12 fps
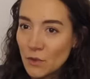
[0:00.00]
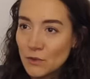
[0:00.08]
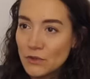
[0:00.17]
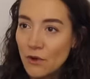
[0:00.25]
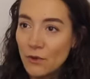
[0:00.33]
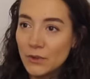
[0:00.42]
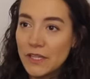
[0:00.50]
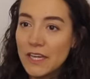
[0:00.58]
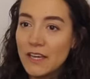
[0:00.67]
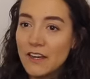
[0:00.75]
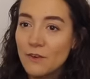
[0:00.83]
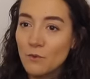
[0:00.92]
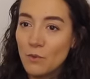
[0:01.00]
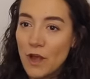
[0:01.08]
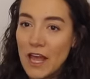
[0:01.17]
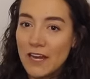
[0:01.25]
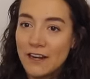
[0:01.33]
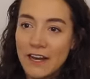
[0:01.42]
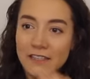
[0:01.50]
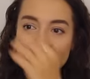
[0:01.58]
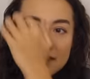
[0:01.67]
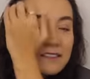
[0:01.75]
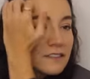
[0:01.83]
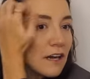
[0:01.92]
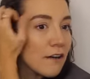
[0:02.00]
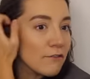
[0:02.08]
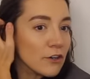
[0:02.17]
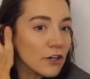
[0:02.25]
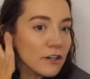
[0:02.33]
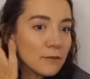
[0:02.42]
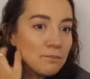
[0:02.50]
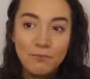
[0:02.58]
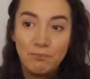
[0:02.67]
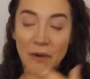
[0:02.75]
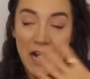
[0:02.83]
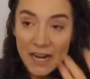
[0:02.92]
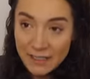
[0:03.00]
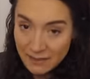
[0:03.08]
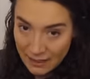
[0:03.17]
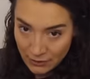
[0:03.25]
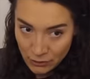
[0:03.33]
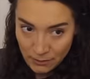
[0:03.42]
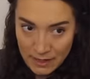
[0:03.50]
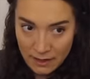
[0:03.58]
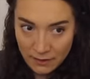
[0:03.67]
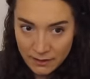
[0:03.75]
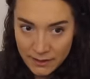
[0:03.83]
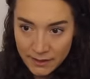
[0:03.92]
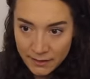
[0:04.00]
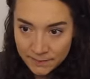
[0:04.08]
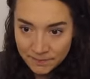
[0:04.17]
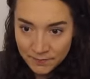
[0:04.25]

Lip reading: it was only when I discovered bisexuality,